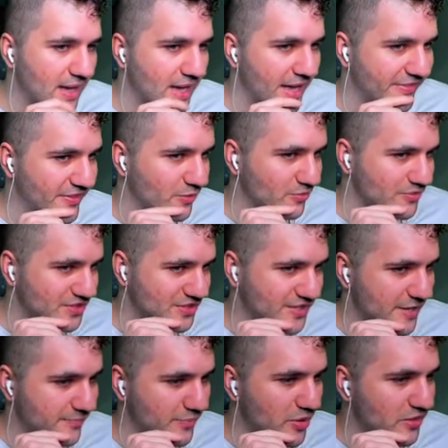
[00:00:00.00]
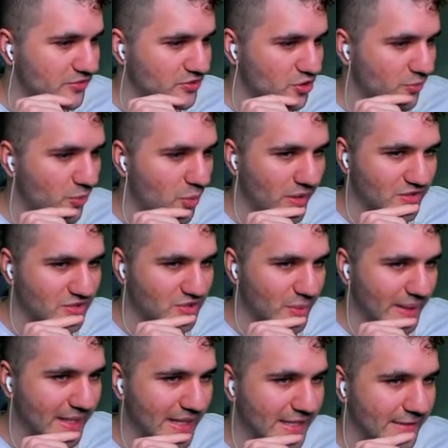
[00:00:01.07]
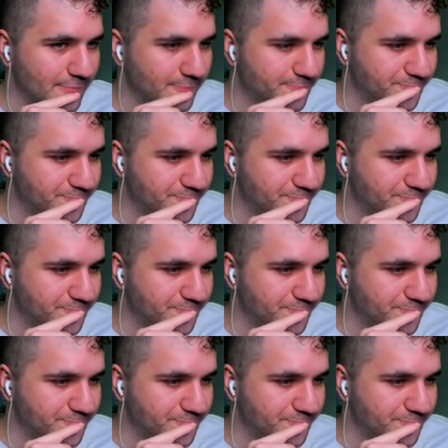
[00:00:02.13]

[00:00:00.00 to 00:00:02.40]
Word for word: I think we'll just stay put. There's no point in swinging in.